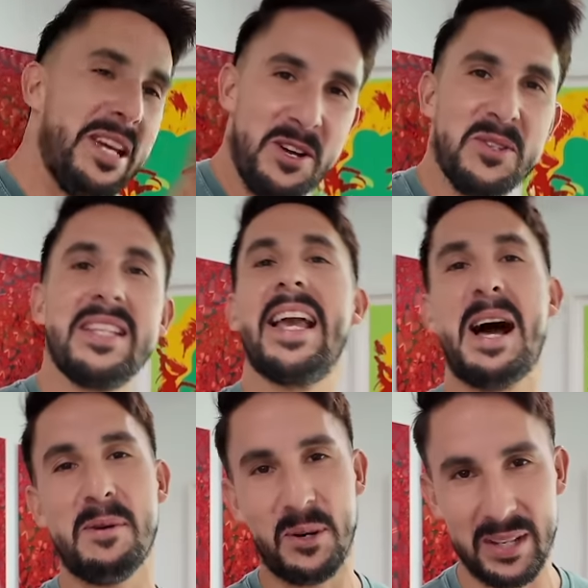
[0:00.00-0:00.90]
he knows that
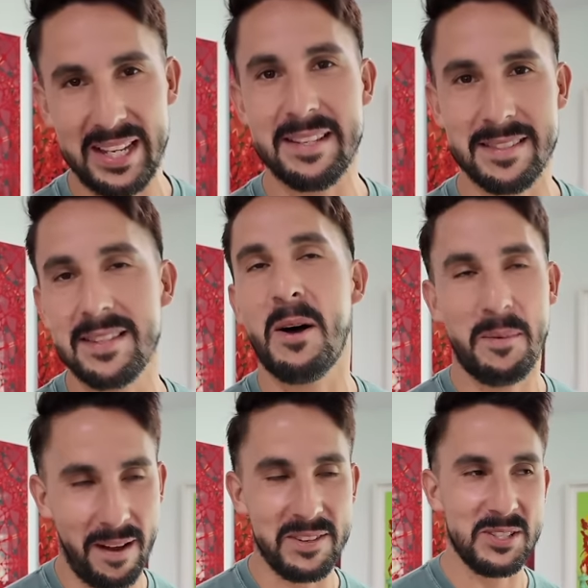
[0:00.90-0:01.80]
Gabo is
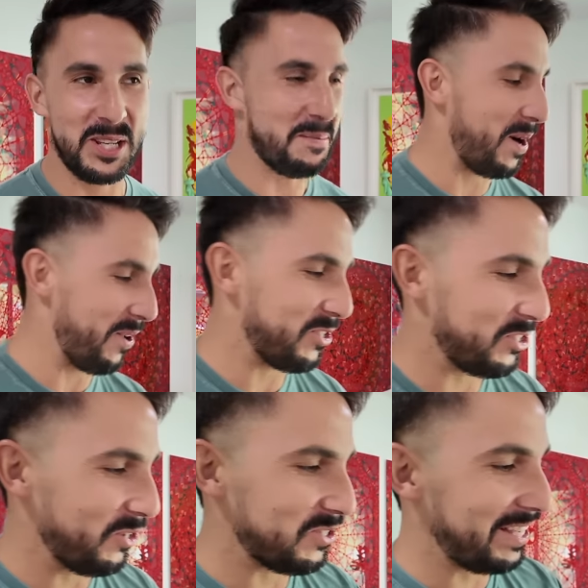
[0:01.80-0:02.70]
obviously a part of the
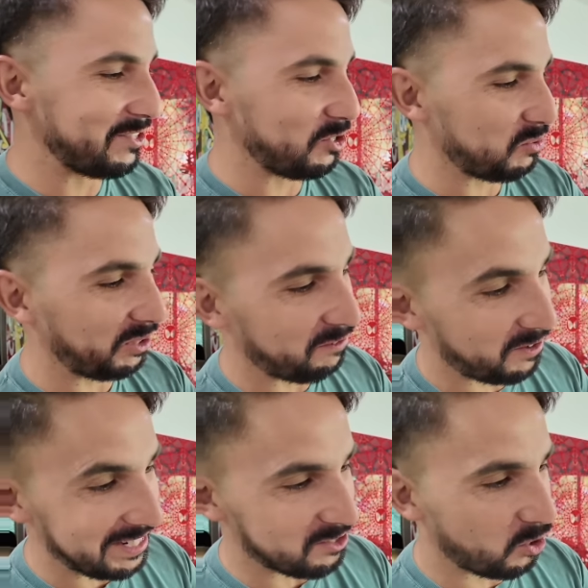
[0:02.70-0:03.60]
show, so that's just really
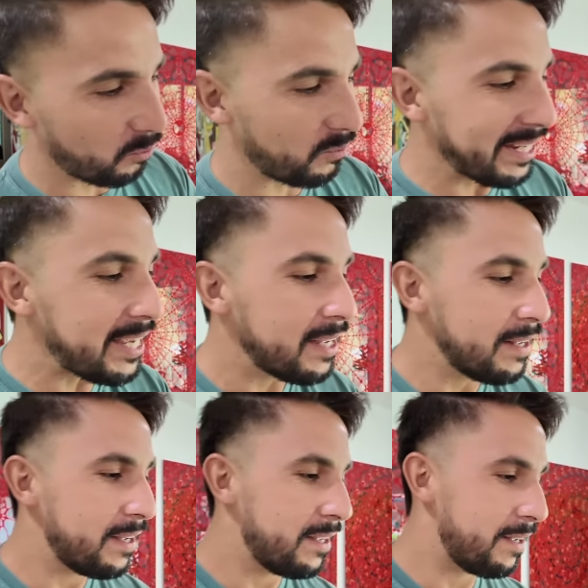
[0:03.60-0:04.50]
funny. So, Ricky,
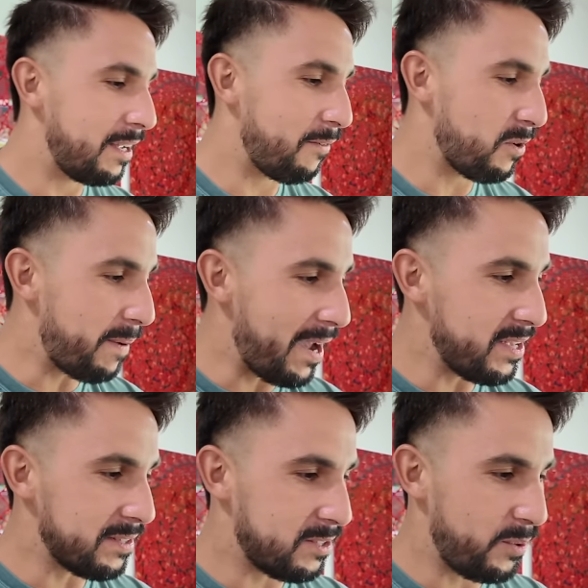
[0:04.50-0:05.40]
if we buy
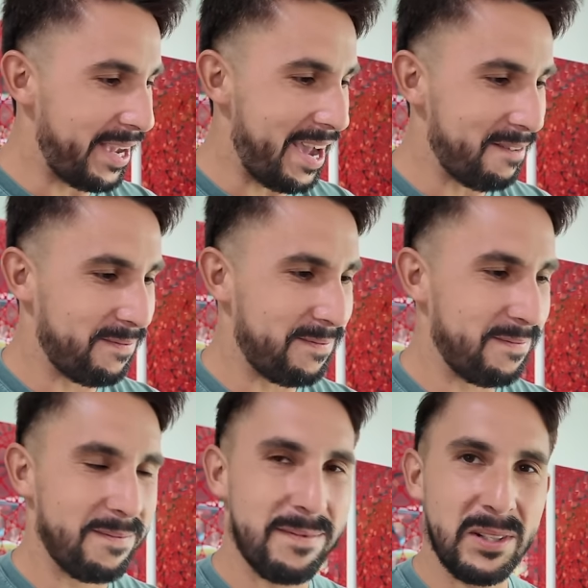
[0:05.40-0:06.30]
this, do we have a
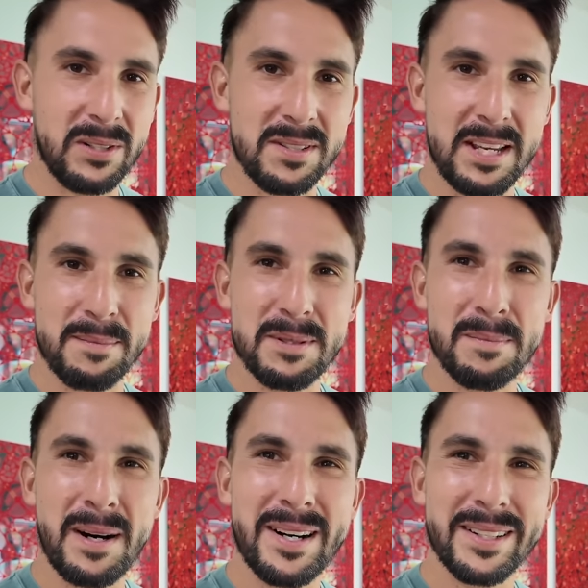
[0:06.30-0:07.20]
little Samson
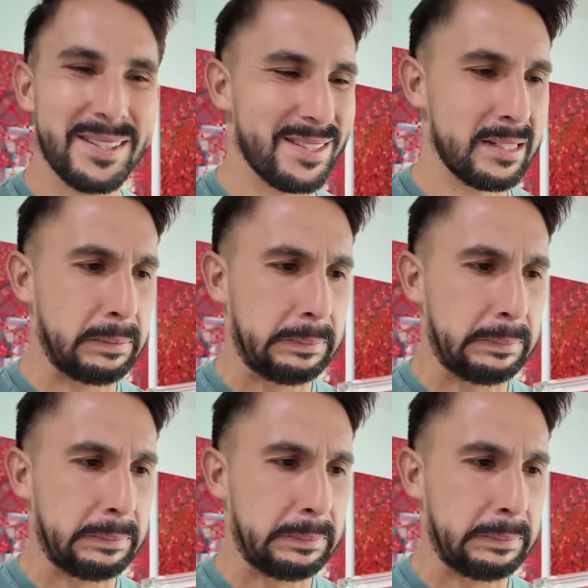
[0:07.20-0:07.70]
box?